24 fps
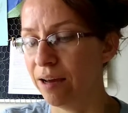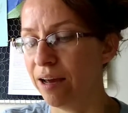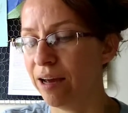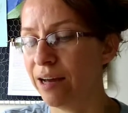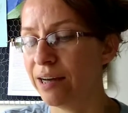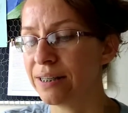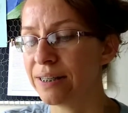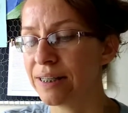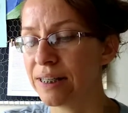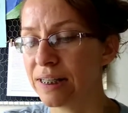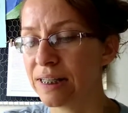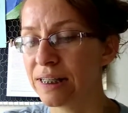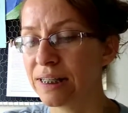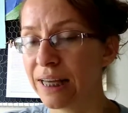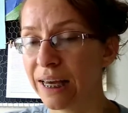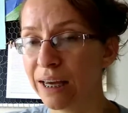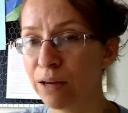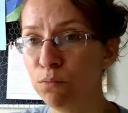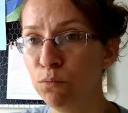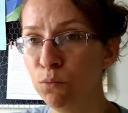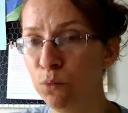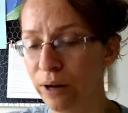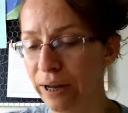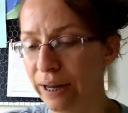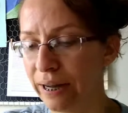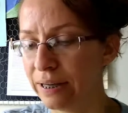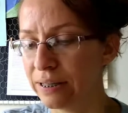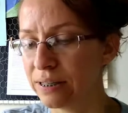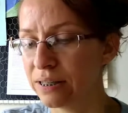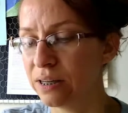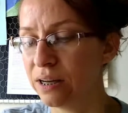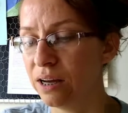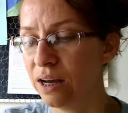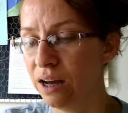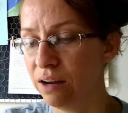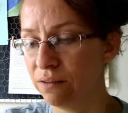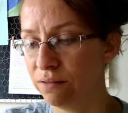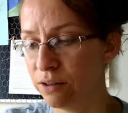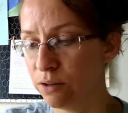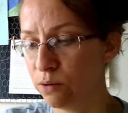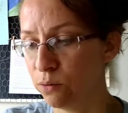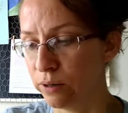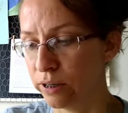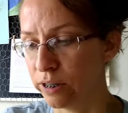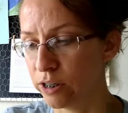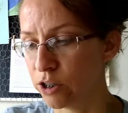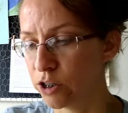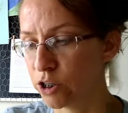as the same weight of an
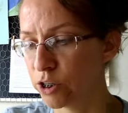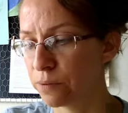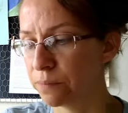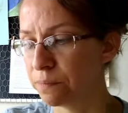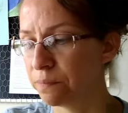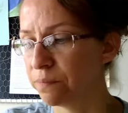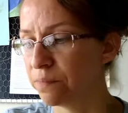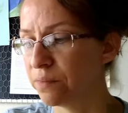orange.